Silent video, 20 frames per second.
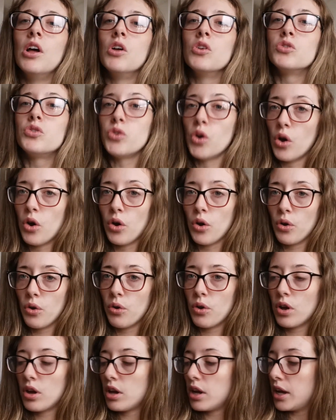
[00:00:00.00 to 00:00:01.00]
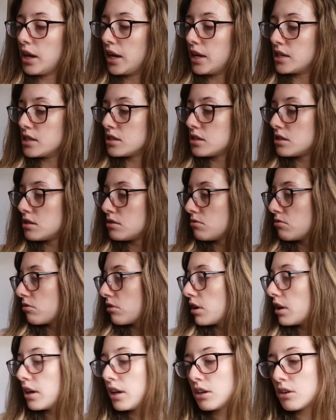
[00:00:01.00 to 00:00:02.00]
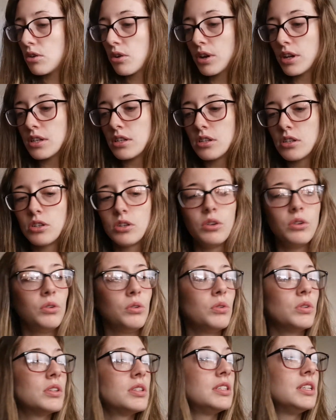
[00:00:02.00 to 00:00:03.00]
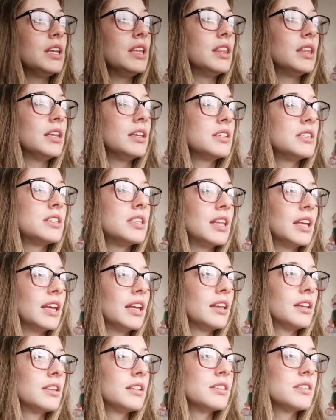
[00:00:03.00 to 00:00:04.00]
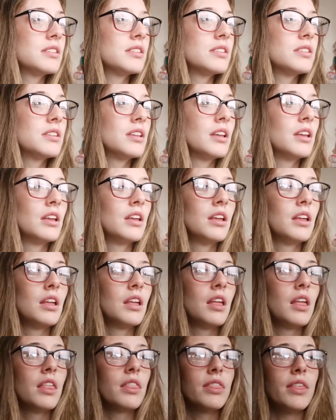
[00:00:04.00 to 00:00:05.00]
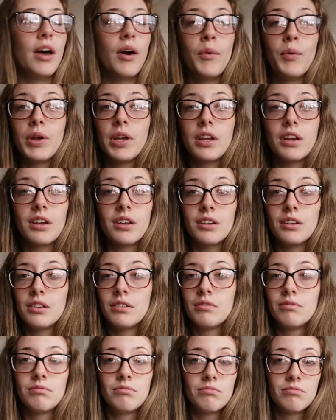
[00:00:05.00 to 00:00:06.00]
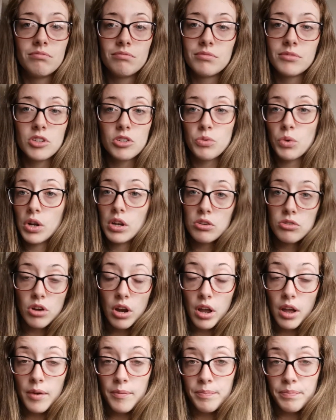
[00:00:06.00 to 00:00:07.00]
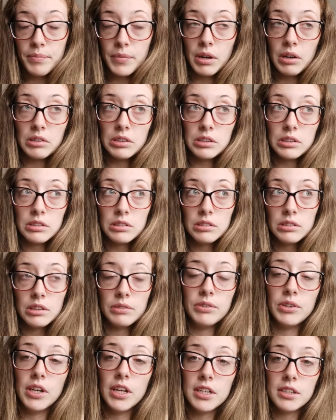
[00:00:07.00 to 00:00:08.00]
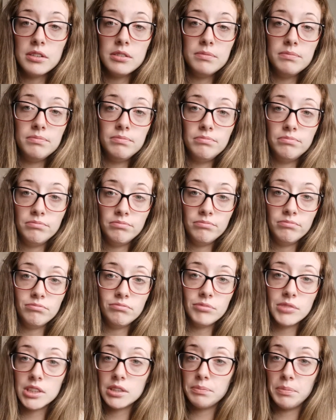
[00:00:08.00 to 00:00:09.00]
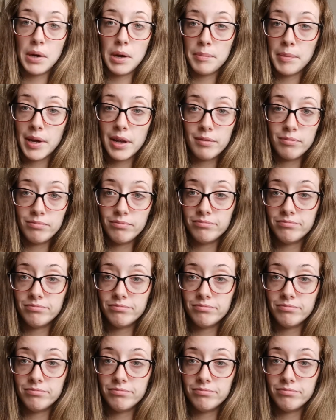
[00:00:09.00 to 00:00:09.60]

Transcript: So it's really nice to see these things that we can try out, because if you like them, buy them again.